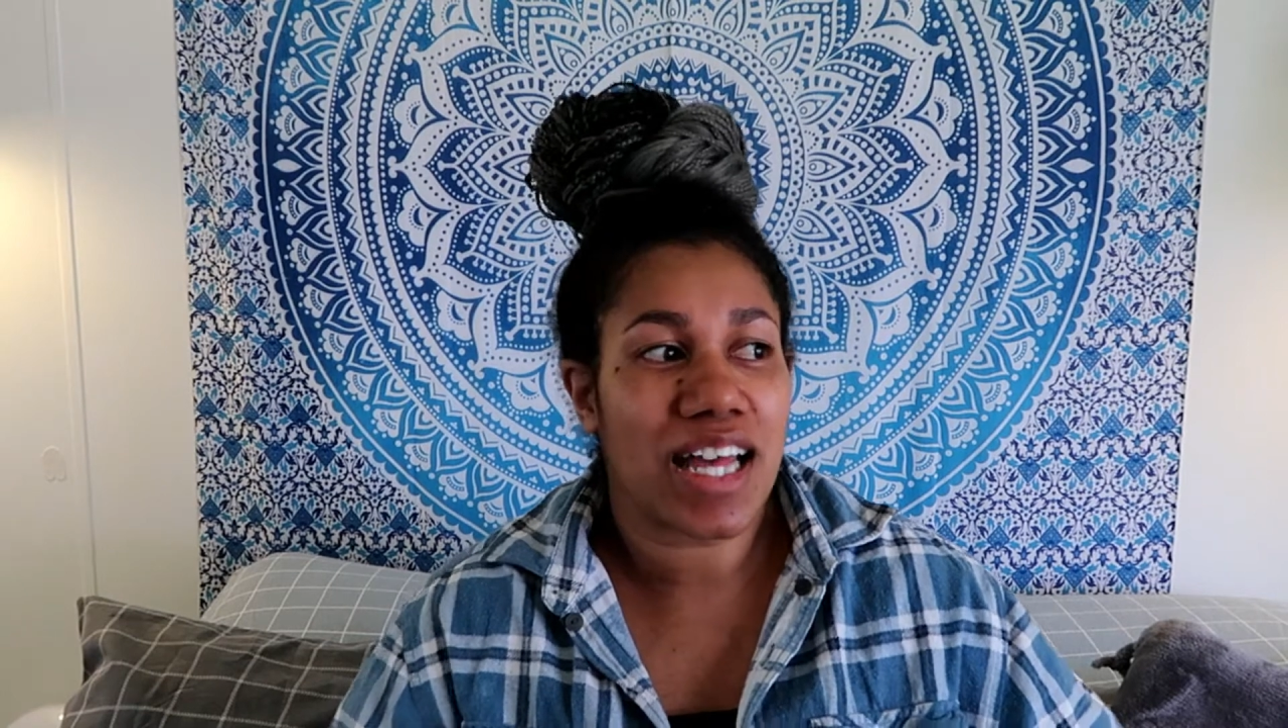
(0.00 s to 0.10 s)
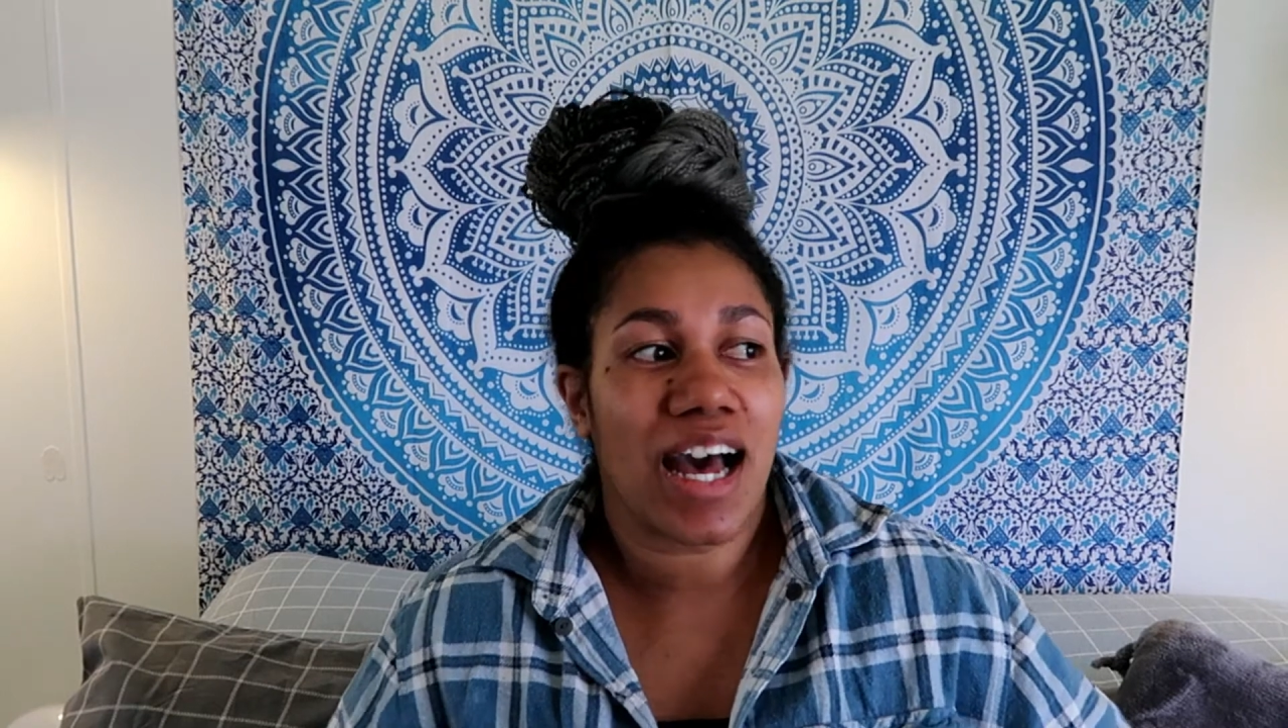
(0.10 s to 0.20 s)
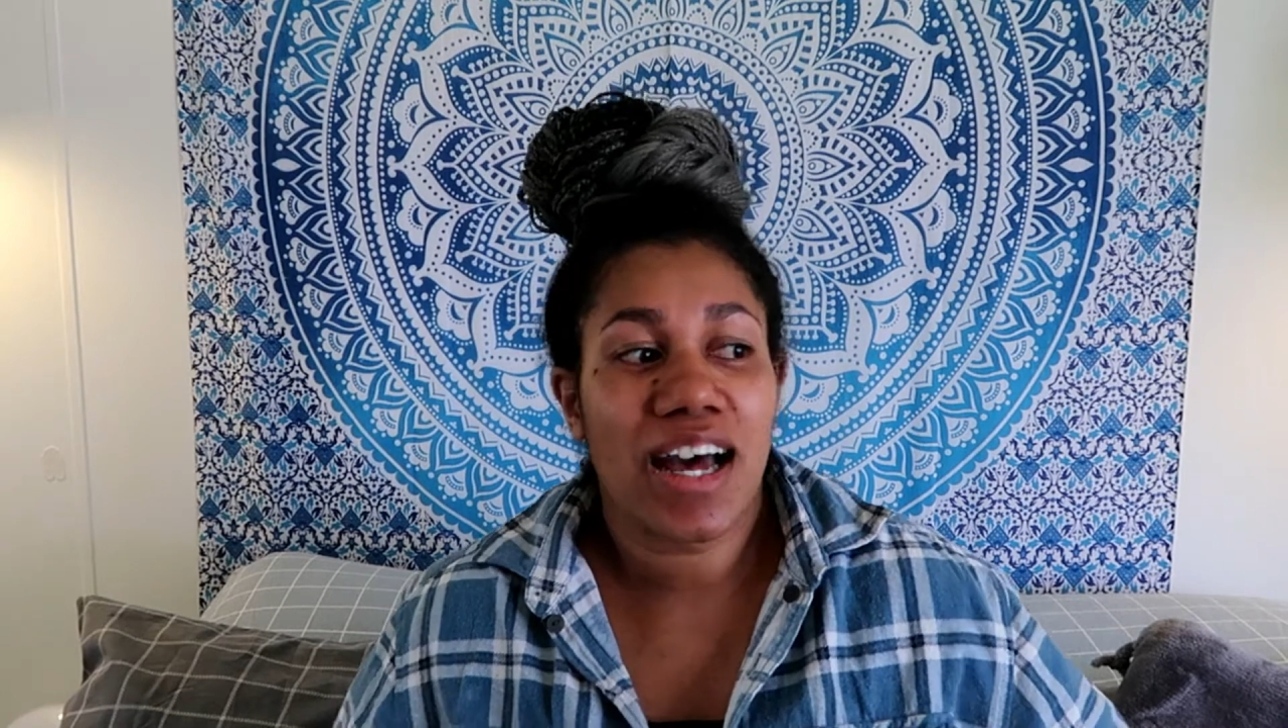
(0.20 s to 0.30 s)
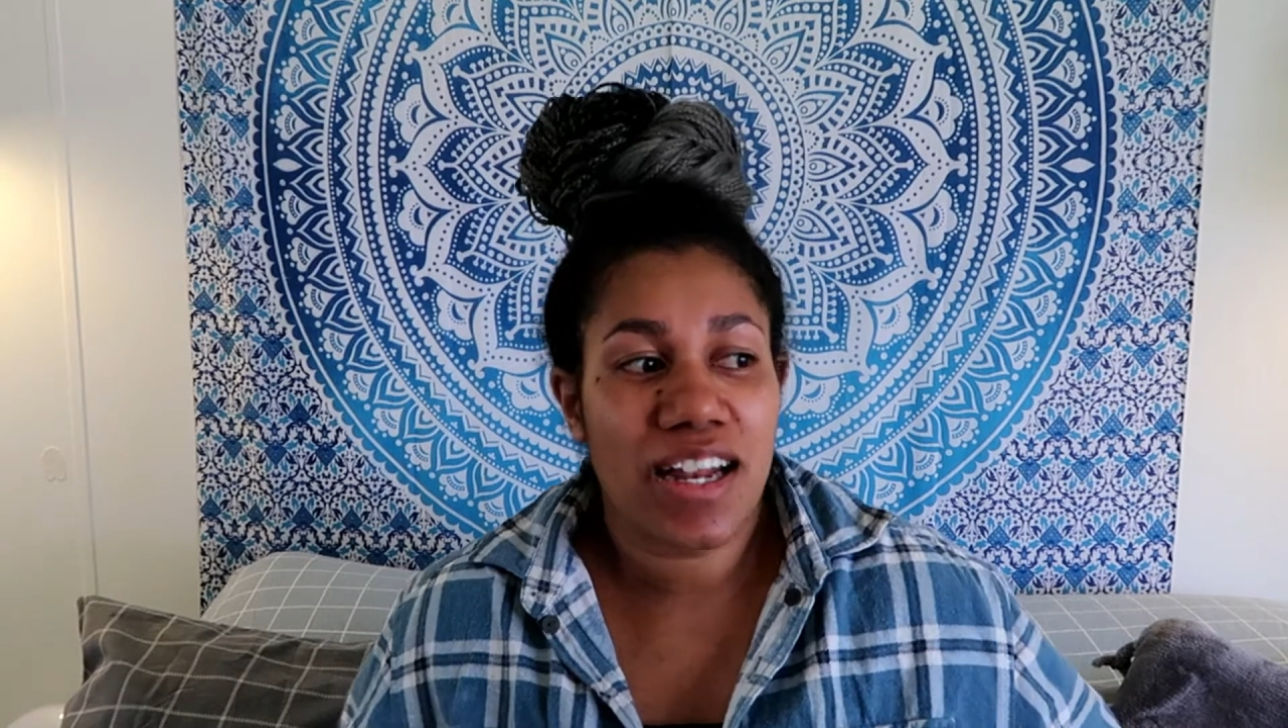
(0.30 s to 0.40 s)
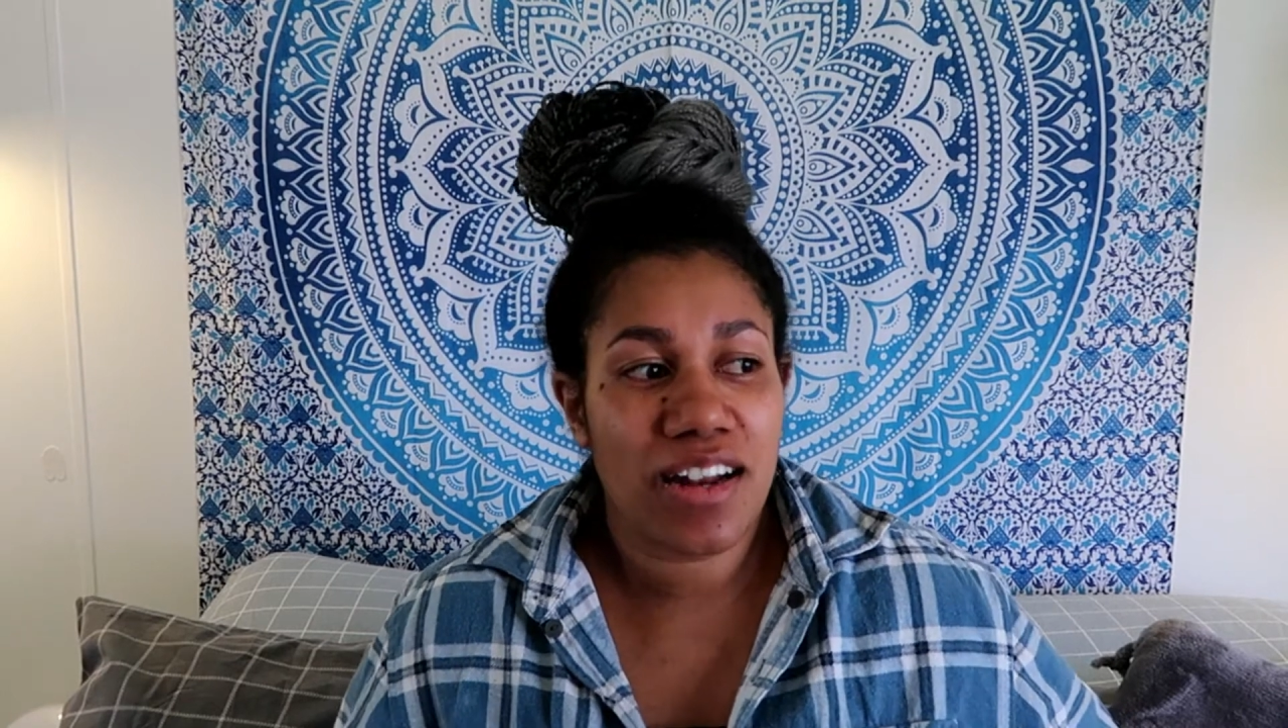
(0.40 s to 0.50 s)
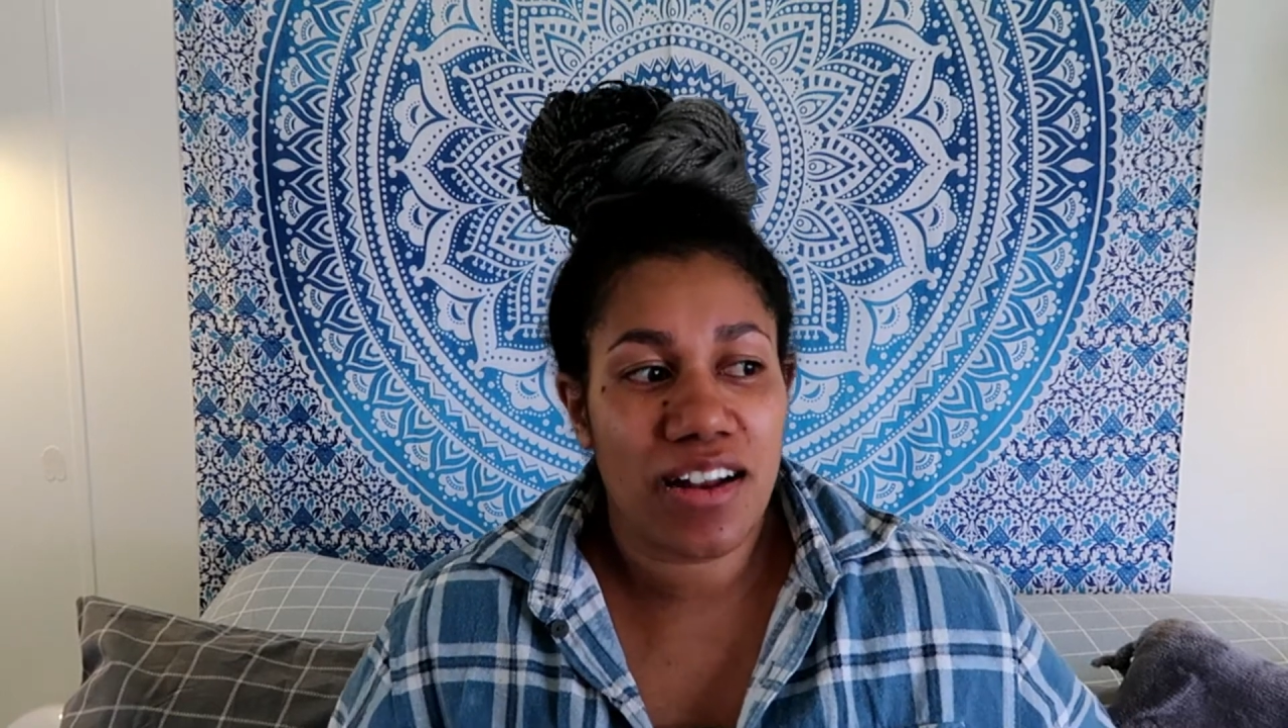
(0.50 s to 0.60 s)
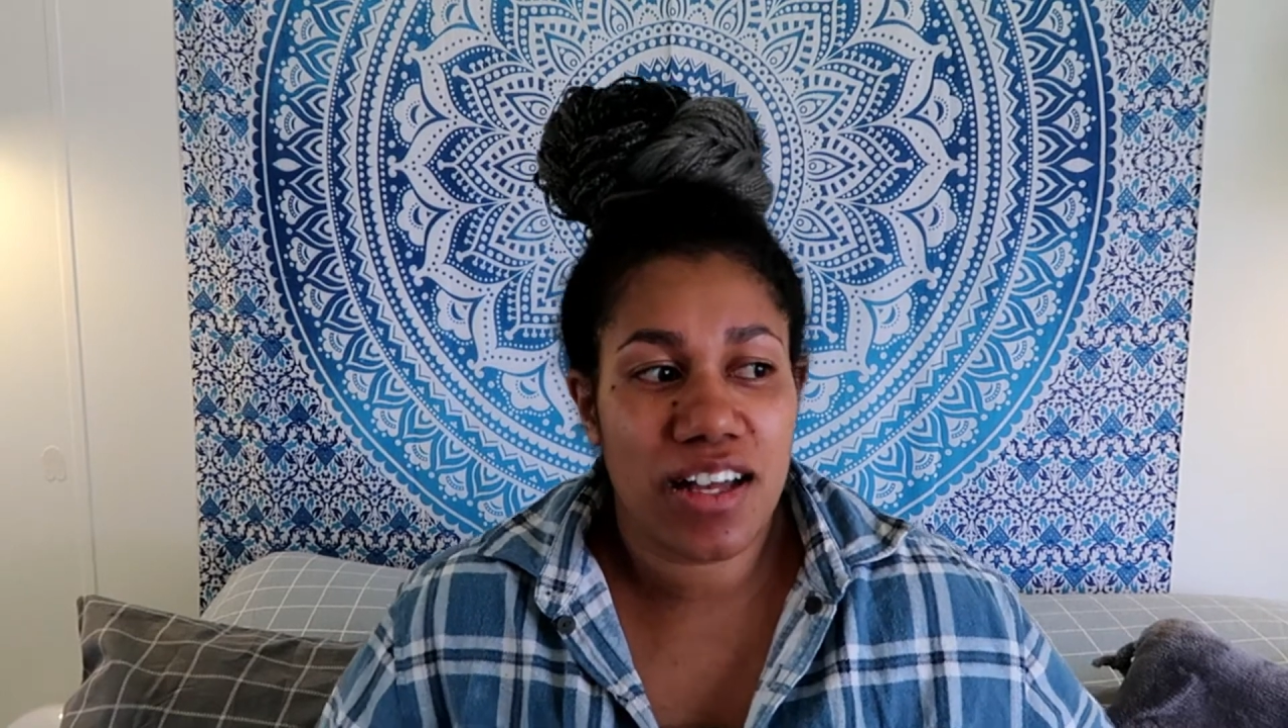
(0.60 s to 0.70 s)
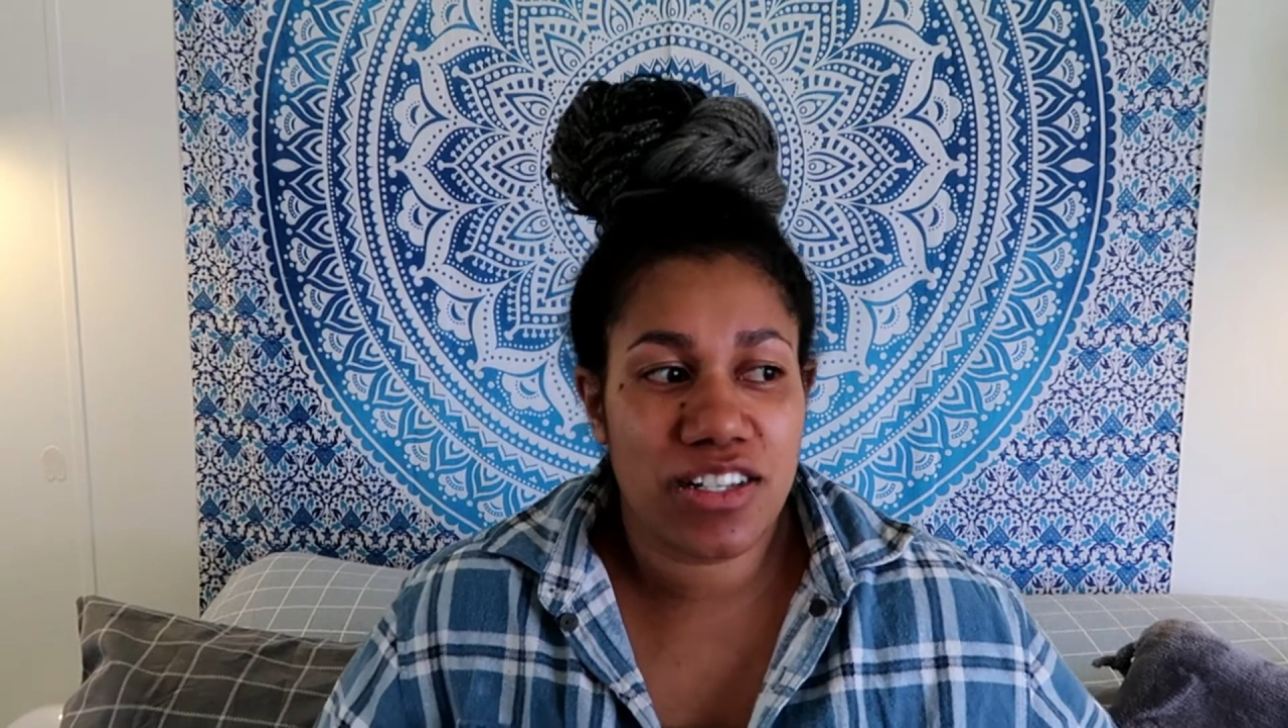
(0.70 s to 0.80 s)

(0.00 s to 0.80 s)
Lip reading: that,